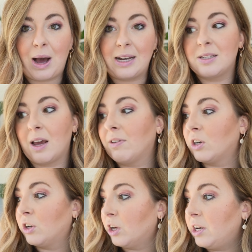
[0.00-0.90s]
I
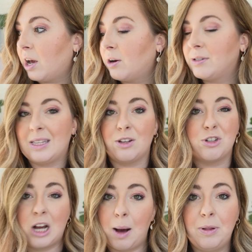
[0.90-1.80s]
discovered GoodNotes, and there's
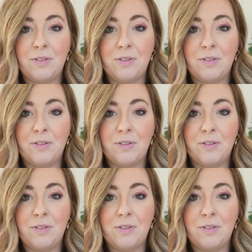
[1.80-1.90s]
a couple